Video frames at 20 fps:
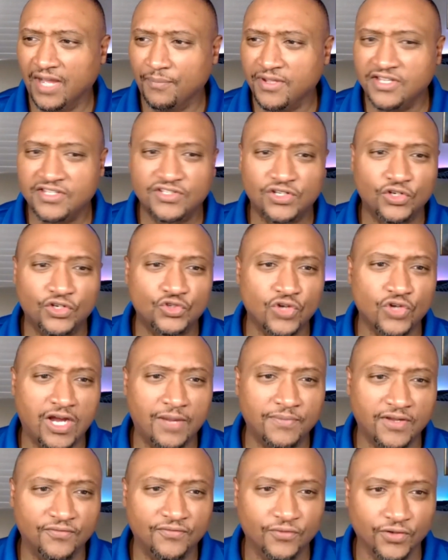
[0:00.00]
He's going to
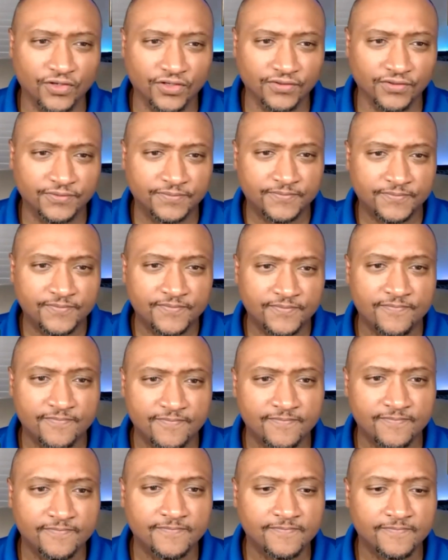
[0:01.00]
drop that for you
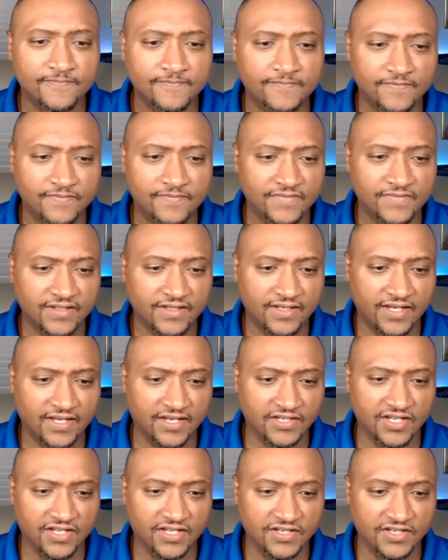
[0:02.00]

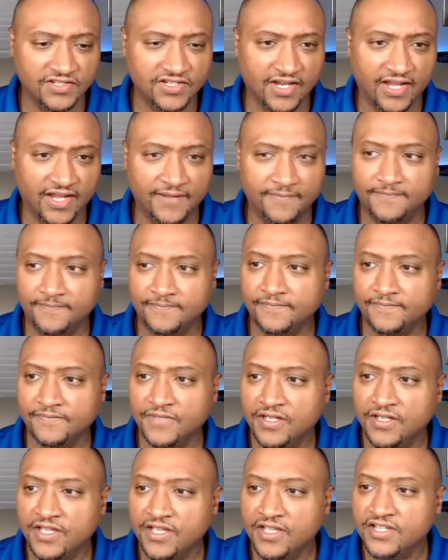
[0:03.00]
in the chat.
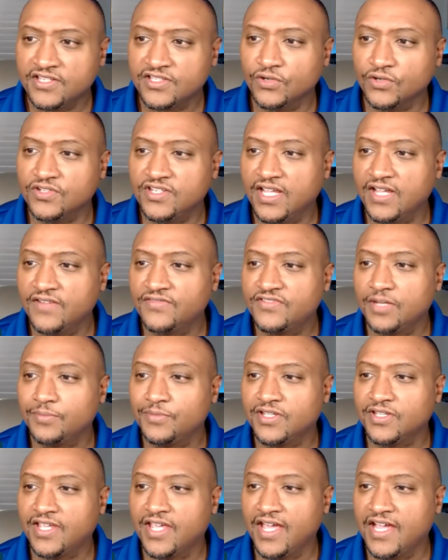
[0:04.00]
So
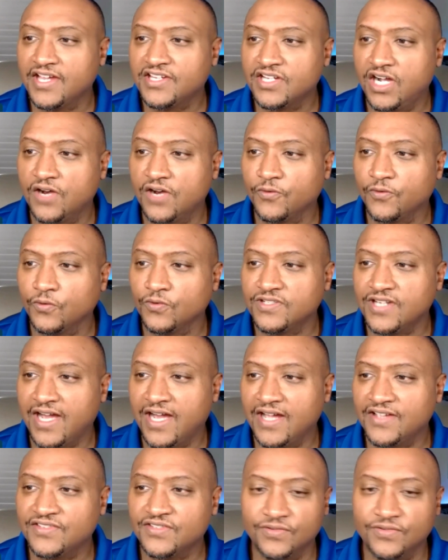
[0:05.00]

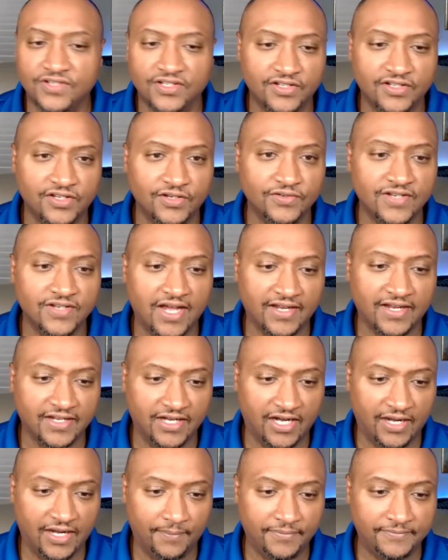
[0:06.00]

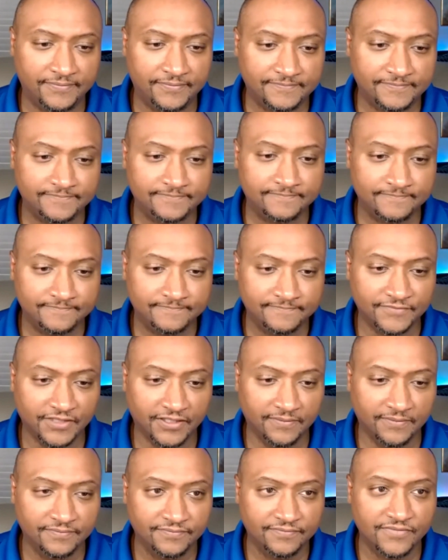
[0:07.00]
dfwcashoffer.zoodealio.com.
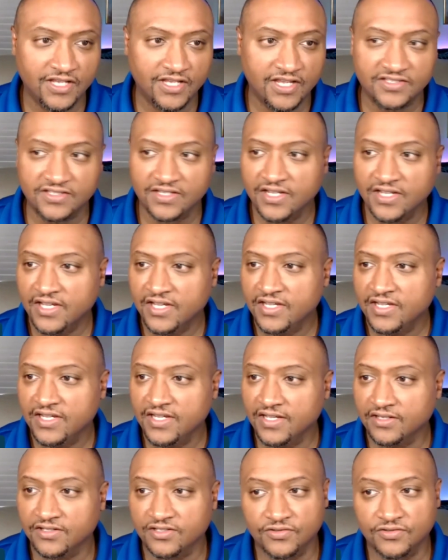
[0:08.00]
Yep.
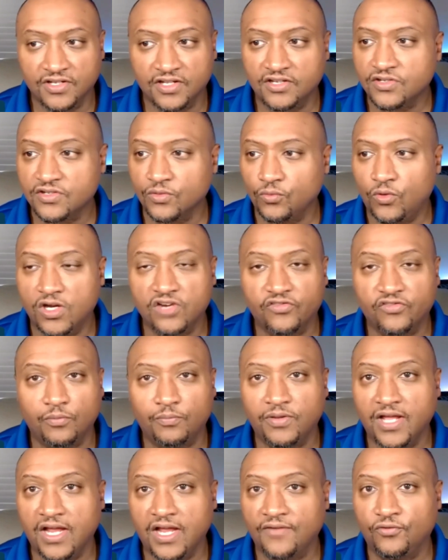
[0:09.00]
zoodealio is a wonderful
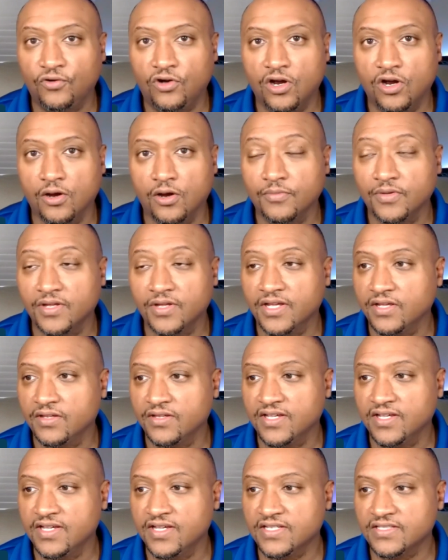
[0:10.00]
platform.
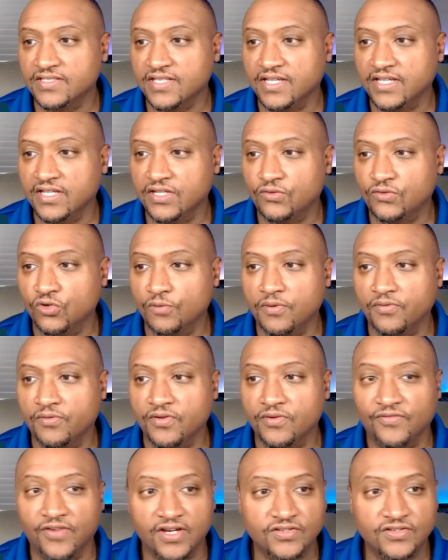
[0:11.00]
It is a group of
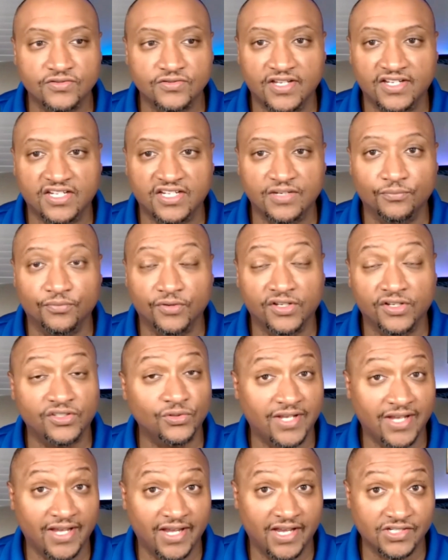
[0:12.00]
investors that can bring
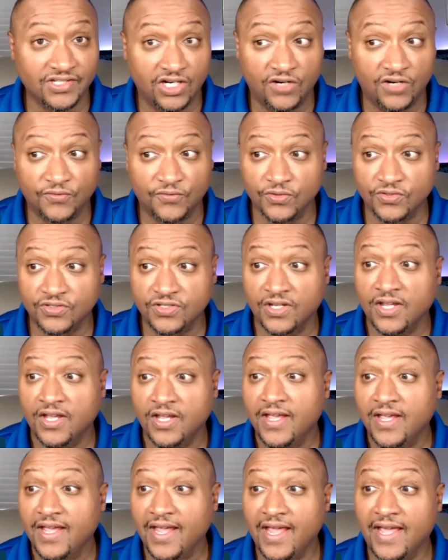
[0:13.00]
you cash offers
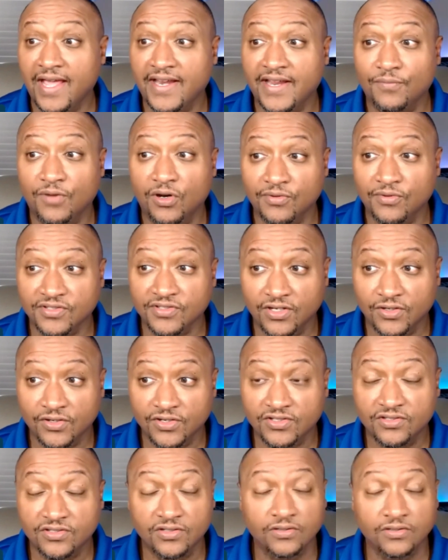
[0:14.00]
at a moment's
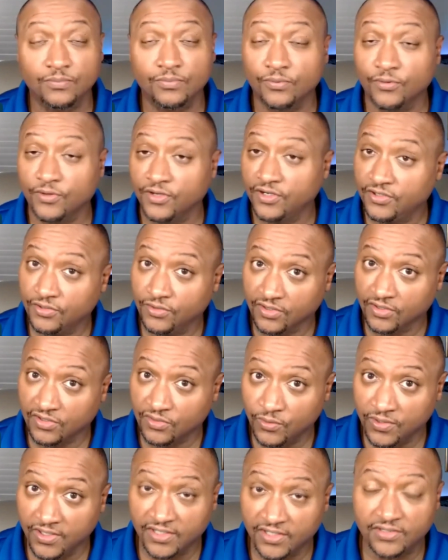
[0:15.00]
notice. They're pretty darn
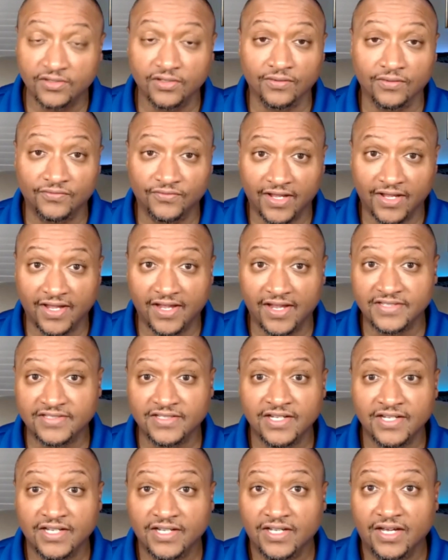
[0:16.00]
quick. They're
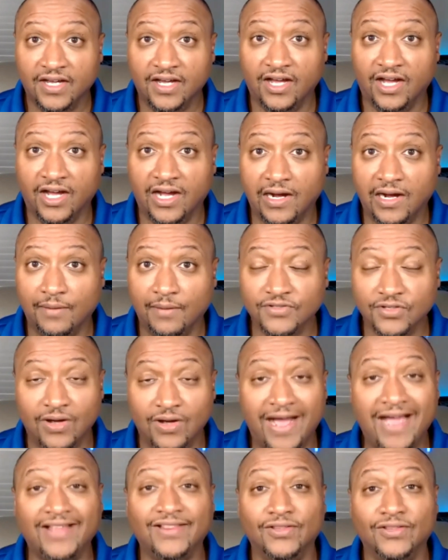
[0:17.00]
fast. So
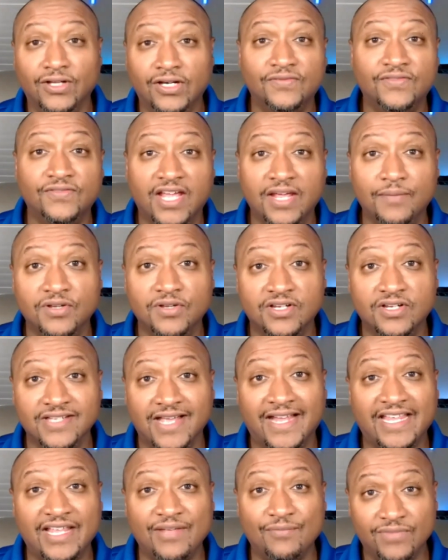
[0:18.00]
I love that because
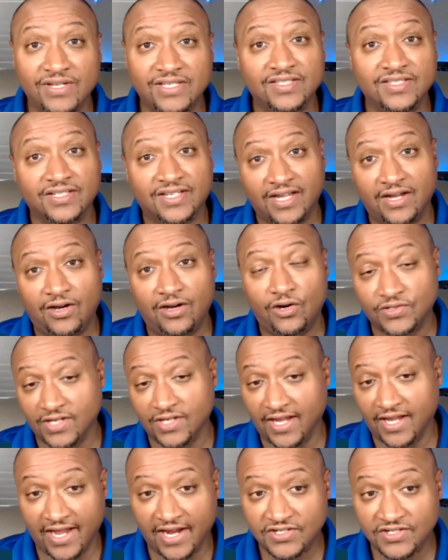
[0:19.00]
I can meet the call
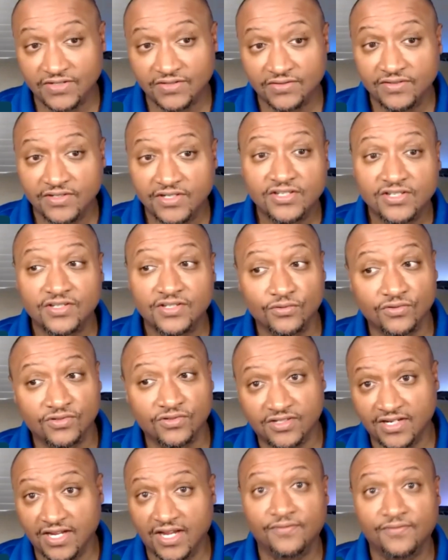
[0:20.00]
to action. So
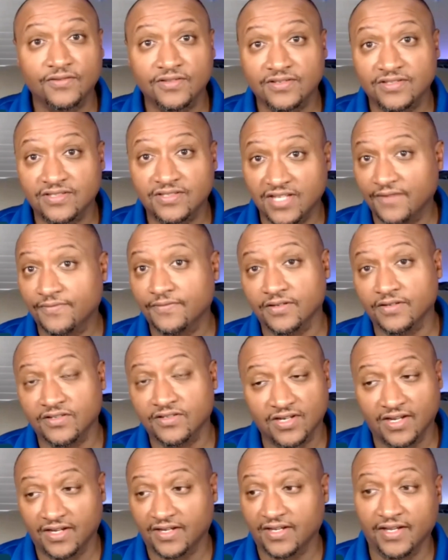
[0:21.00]
definitely
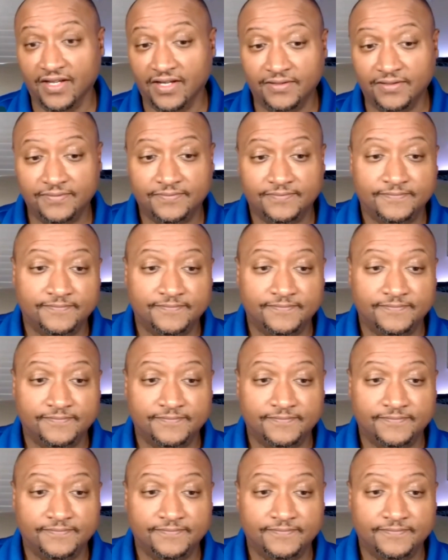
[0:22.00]
check it out.